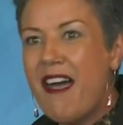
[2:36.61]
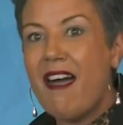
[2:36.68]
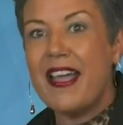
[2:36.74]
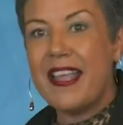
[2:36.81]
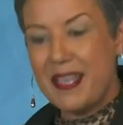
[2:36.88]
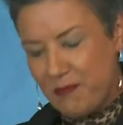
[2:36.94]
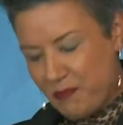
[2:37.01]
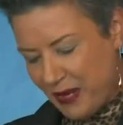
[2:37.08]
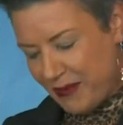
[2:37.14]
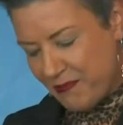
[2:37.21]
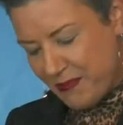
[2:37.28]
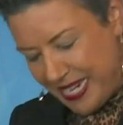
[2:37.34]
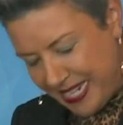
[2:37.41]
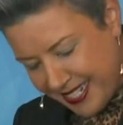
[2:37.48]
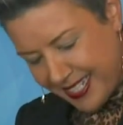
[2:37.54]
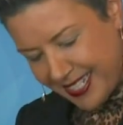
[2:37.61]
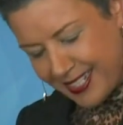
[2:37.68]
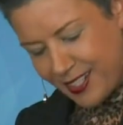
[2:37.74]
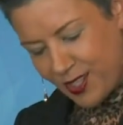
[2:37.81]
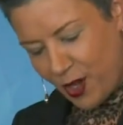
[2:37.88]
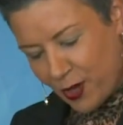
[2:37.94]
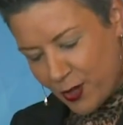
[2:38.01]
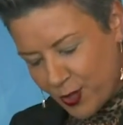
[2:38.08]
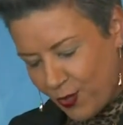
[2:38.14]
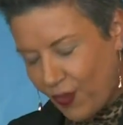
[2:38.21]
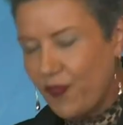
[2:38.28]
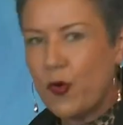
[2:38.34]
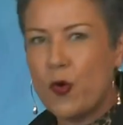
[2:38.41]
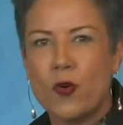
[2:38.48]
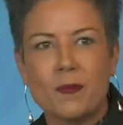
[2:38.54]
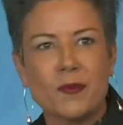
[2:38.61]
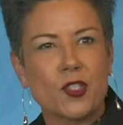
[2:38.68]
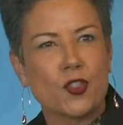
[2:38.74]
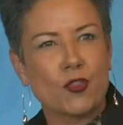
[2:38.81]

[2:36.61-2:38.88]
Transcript: I implemented those reforms,